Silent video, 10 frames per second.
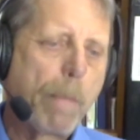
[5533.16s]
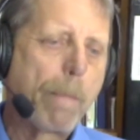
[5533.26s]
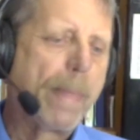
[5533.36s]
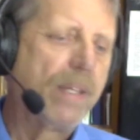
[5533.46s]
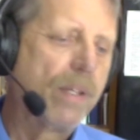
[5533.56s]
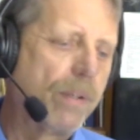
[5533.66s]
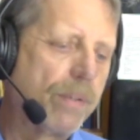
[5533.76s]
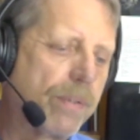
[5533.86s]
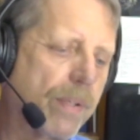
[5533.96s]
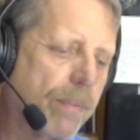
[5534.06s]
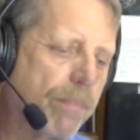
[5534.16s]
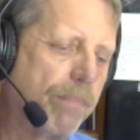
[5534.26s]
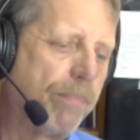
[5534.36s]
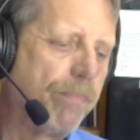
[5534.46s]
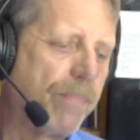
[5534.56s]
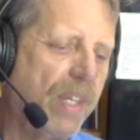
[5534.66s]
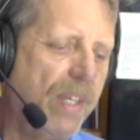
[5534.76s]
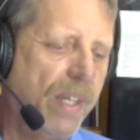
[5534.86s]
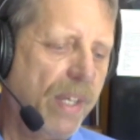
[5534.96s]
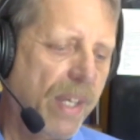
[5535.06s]
He goes,
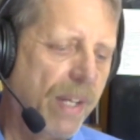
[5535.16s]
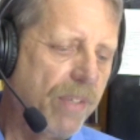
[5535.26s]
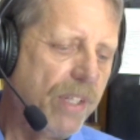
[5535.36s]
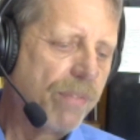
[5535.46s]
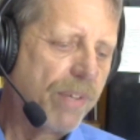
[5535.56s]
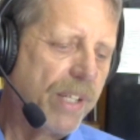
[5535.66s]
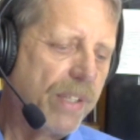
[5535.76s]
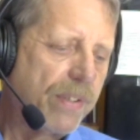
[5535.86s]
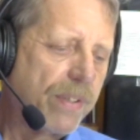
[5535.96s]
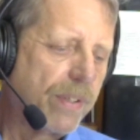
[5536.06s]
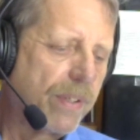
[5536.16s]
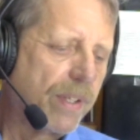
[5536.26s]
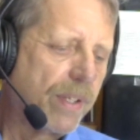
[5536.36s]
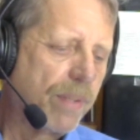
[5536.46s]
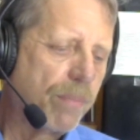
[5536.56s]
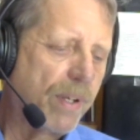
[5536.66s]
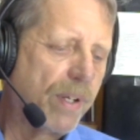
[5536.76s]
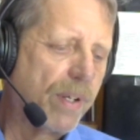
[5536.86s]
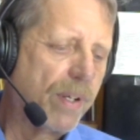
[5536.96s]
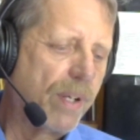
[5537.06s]
every device
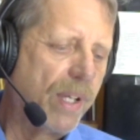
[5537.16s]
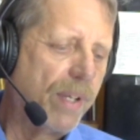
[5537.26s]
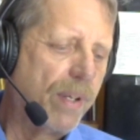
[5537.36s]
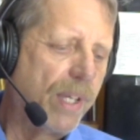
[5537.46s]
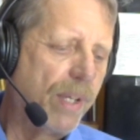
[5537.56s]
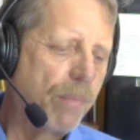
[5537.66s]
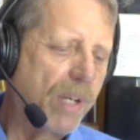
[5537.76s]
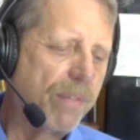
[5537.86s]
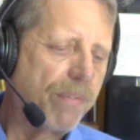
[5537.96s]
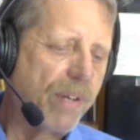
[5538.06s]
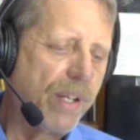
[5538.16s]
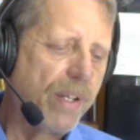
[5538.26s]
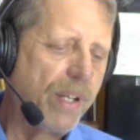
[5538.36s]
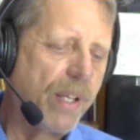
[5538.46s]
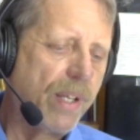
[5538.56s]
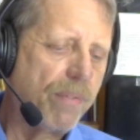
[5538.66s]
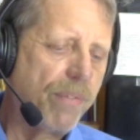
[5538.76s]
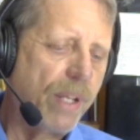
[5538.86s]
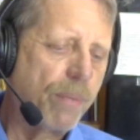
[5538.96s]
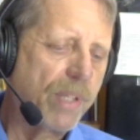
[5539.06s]
and my friend and
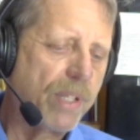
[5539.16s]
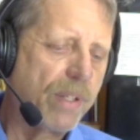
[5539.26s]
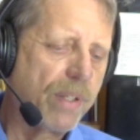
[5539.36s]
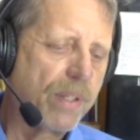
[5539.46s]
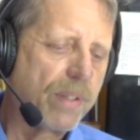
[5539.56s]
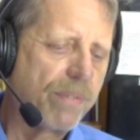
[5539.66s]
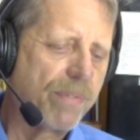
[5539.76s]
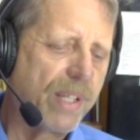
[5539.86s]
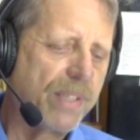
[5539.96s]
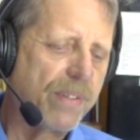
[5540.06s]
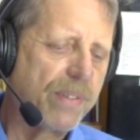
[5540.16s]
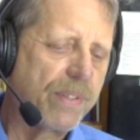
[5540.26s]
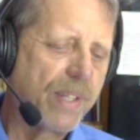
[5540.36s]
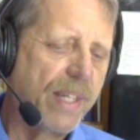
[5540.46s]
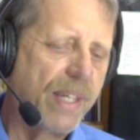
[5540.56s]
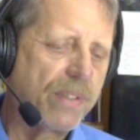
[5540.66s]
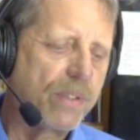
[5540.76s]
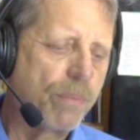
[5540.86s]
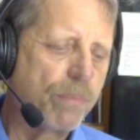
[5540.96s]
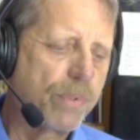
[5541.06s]
family devices had
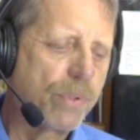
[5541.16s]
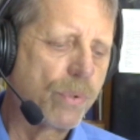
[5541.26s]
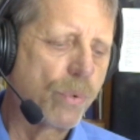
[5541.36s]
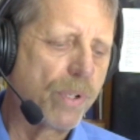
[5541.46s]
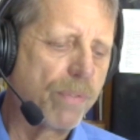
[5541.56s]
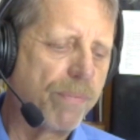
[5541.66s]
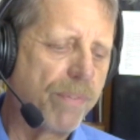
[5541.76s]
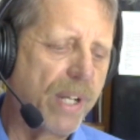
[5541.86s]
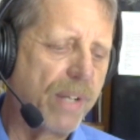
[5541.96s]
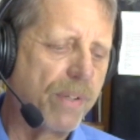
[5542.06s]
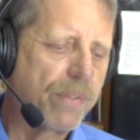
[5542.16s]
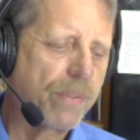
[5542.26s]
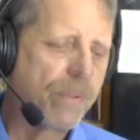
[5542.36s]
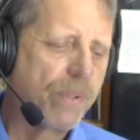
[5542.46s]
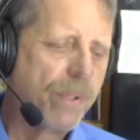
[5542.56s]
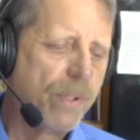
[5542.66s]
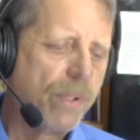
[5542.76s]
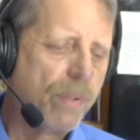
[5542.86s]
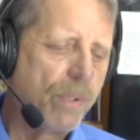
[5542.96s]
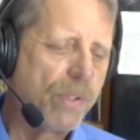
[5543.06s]
some sort of virus
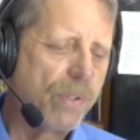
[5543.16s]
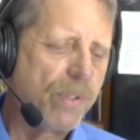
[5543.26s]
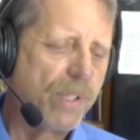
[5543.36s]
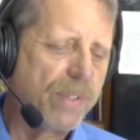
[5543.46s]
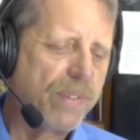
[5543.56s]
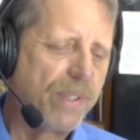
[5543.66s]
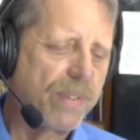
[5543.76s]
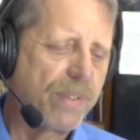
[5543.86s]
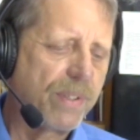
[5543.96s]
which shouldn't exist.